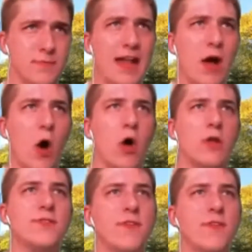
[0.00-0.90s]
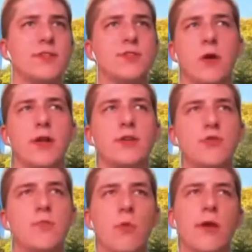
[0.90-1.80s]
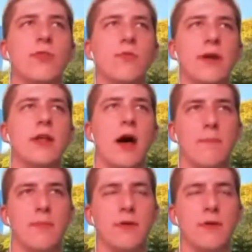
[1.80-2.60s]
And all devices running 2.3 and up